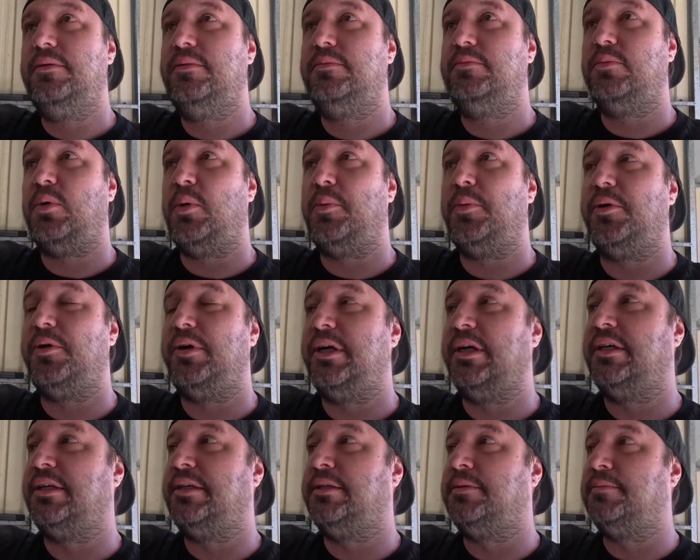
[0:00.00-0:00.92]
bombing
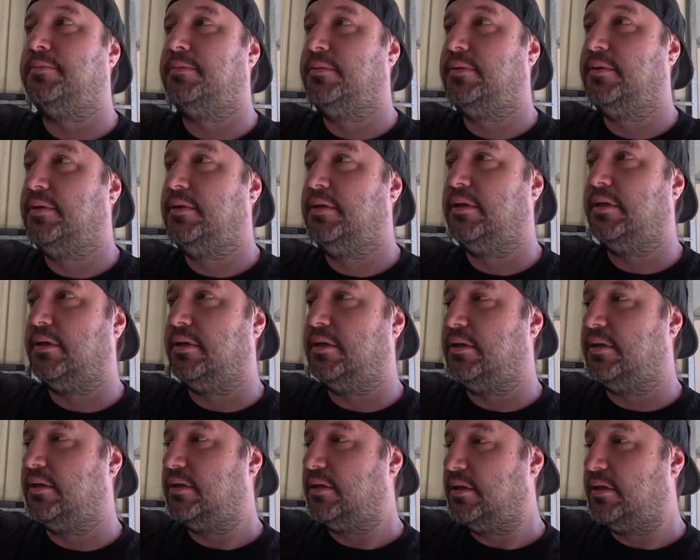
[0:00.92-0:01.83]
around in him,
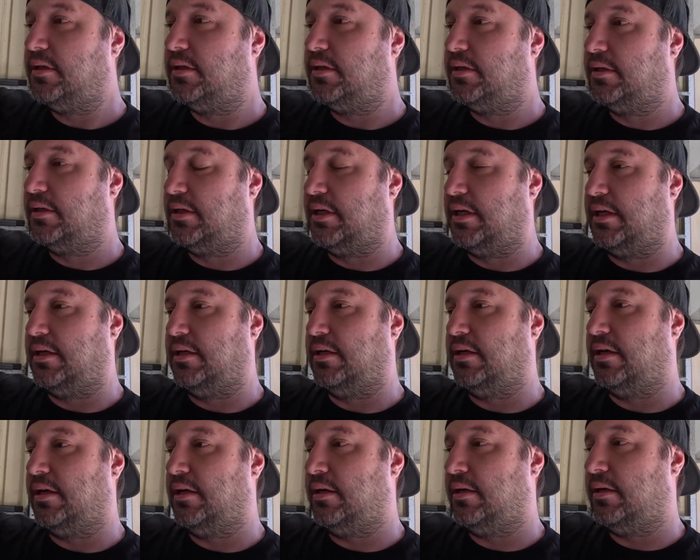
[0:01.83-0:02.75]

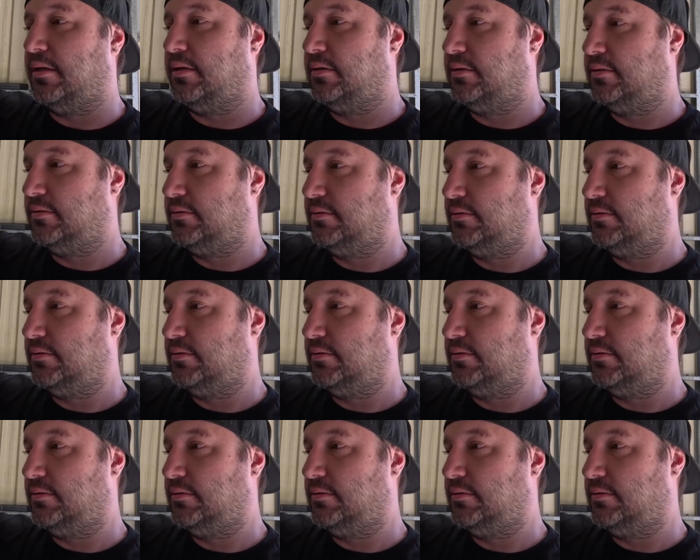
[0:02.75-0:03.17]
and well,